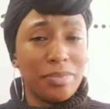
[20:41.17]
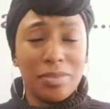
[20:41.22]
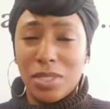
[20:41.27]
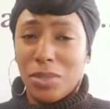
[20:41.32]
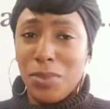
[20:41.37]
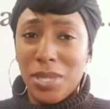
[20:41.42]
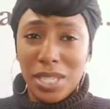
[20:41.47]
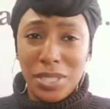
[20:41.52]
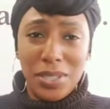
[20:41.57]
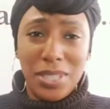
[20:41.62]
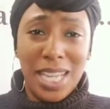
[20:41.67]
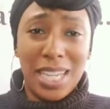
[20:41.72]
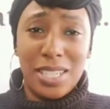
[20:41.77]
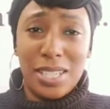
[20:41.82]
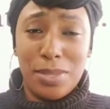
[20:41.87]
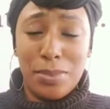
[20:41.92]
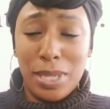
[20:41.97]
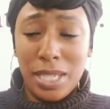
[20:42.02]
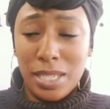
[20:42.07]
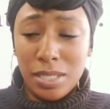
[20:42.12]
we can do that as
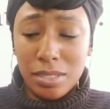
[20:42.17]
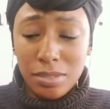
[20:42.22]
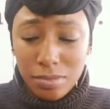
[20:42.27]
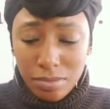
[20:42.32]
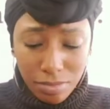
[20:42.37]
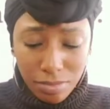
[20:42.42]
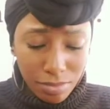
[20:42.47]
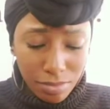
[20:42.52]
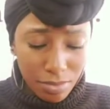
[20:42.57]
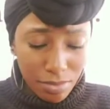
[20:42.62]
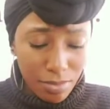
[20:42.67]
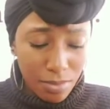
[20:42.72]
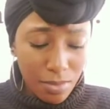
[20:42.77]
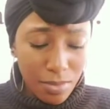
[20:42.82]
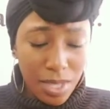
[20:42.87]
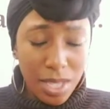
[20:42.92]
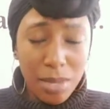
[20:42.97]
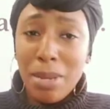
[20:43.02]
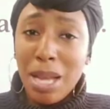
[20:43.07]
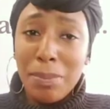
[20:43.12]
well.
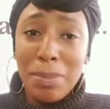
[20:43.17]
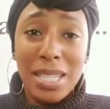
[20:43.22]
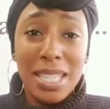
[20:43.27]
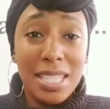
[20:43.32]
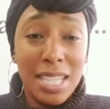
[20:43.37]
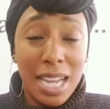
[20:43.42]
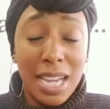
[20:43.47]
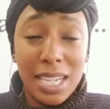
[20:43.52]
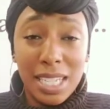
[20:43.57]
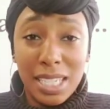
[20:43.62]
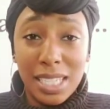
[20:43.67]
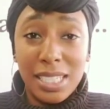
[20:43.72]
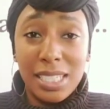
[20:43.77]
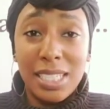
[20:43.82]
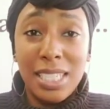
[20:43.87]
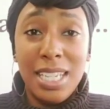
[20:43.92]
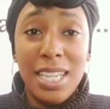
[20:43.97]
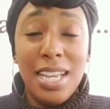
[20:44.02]
But I'm excited.